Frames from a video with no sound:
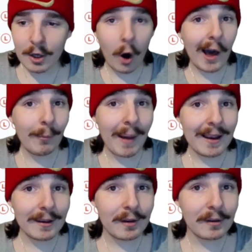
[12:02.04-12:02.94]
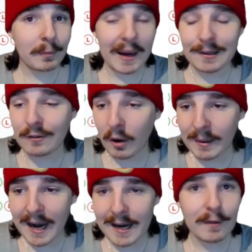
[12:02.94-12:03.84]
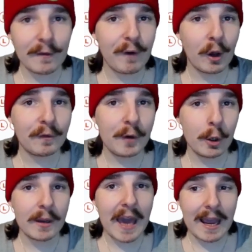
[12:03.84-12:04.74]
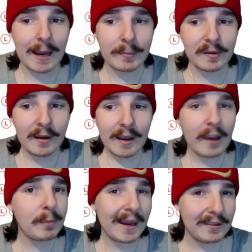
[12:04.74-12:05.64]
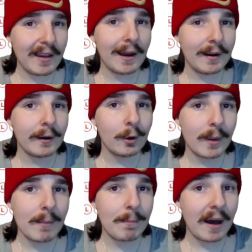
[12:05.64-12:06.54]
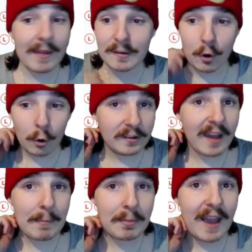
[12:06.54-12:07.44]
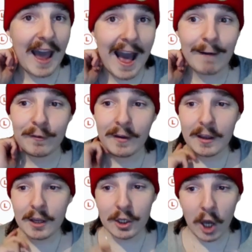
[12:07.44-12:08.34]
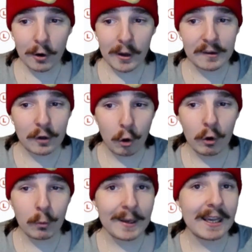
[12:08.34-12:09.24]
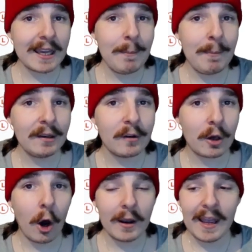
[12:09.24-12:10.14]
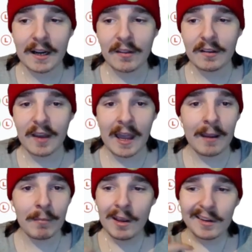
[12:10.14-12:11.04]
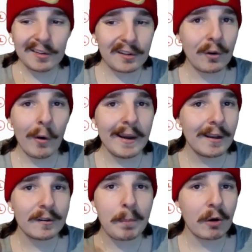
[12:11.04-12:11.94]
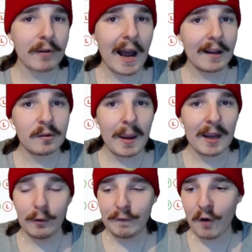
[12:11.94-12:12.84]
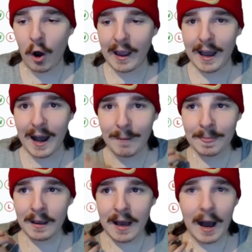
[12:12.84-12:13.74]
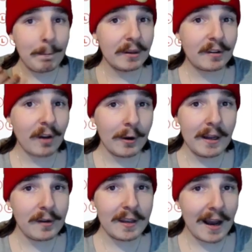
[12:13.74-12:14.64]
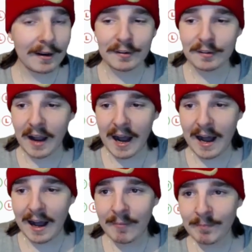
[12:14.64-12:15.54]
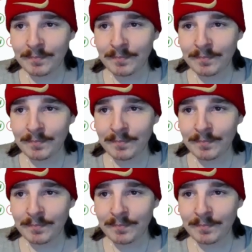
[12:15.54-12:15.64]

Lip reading: Kyle Mayers has been dominating the first few games. He's been down a little bit, but that's good depth to have. You know it's good when you're keeping de Kock out of the team. Stoinis, Perrin's been on fire. Bedoni's a young star.